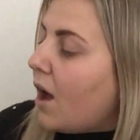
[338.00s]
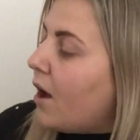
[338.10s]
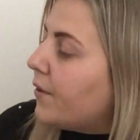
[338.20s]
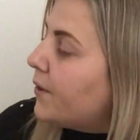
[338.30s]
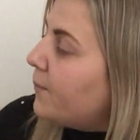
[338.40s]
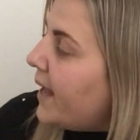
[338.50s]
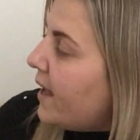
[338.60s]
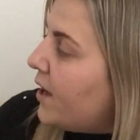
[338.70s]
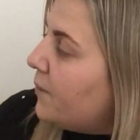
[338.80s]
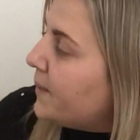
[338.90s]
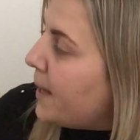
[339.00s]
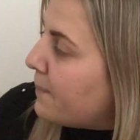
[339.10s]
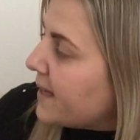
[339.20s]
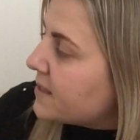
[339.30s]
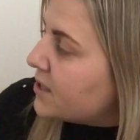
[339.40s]
On the way home they
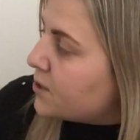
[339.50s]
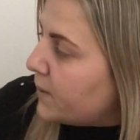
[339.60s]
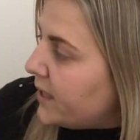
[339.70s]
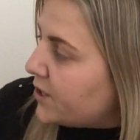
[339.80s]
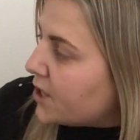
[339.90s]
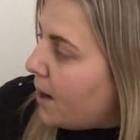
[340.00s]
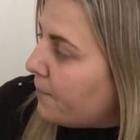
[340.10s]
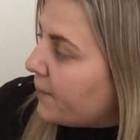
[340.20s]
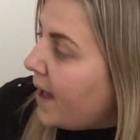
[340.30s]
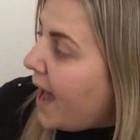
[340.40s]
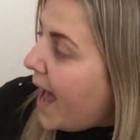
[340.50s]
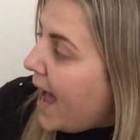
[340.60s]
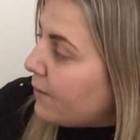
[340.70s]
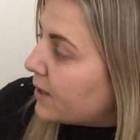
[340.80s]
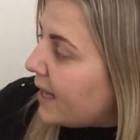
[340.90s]
passed a sweet shop.
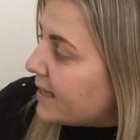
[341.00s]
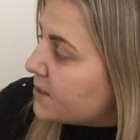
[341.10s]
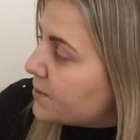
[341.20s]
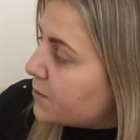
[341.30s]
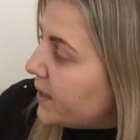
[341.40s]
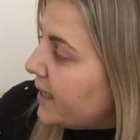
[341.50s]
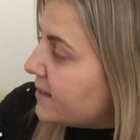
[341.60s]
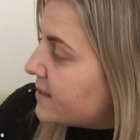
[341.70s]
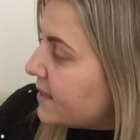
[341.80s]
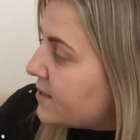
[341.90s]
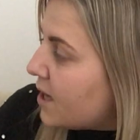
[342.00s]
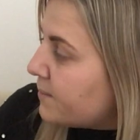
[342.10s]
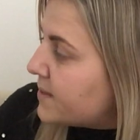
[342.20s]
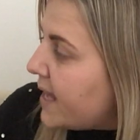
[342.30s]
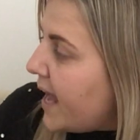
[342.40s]
I would like some sweets, said
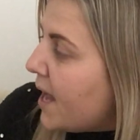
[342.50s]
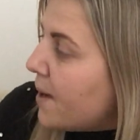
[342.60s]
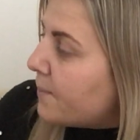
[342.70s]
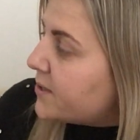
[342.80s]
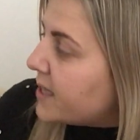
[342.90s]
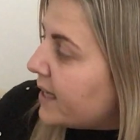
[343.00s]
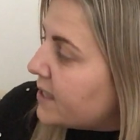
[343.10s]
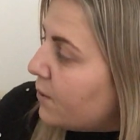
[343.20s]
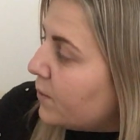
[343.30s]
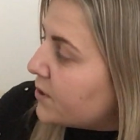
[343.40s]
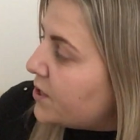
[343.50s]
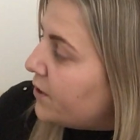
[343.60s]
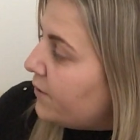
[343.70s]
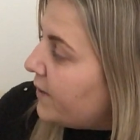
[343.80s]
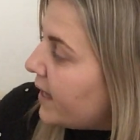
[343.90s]
Topsy, but I don't want
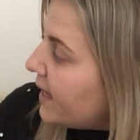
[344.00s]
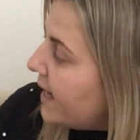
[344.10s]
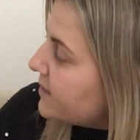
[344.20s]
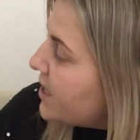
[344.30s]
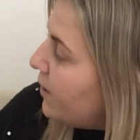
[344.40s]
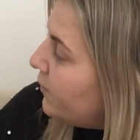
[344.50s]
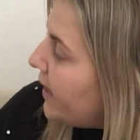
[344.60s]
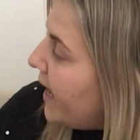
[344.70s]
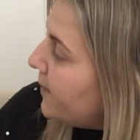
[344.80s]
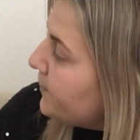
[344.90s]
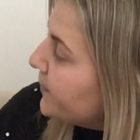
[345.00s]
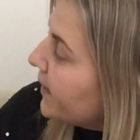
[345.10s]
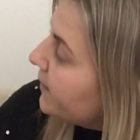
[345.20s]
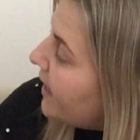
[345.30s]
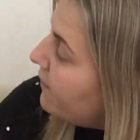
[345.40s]
toothache like Tony.
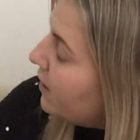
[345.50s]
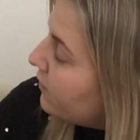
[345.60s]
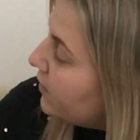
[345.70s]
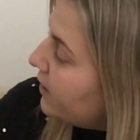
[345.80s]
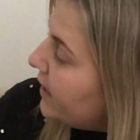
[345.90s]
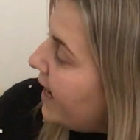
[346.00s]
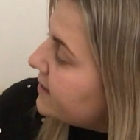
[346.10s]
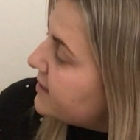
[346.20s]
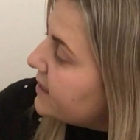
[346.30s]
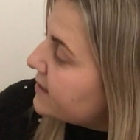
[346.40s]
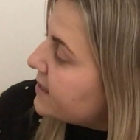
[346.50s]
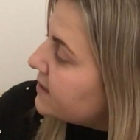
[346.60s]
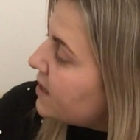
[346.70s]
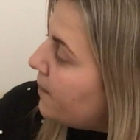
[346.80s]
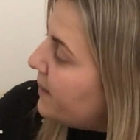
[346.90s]
There are other nice things
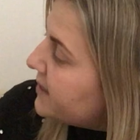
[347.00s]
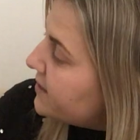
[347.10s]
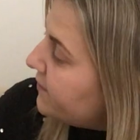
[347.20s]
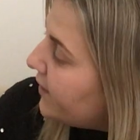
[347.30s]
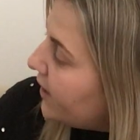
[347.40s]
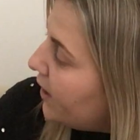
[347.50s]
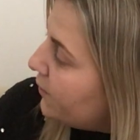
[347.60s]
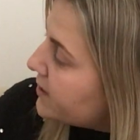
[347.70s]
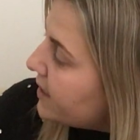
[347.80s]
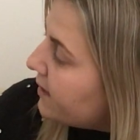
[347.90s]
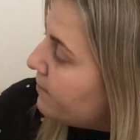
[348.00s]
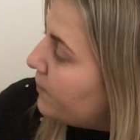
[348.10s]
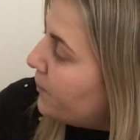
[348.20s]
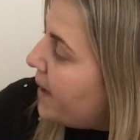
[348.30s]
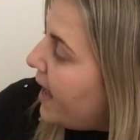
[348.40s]
that are better for you, said
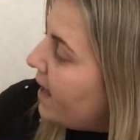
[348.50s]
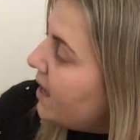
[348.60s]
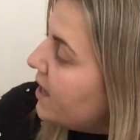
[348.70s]
Mummy.